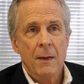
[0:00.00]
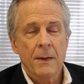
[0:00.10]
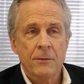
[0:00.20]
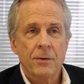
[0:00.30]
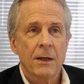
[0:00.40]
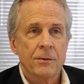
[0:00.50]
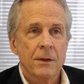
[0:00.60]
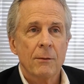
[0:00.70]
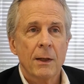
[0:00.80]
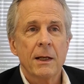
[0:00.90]
That's actually a
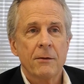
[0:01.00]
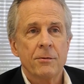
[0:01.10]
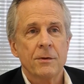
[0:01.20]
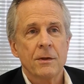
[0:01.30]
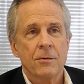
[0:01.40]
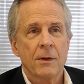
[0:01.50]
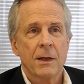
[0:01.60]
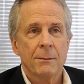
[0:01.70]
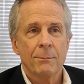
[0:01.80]
really interesting trend.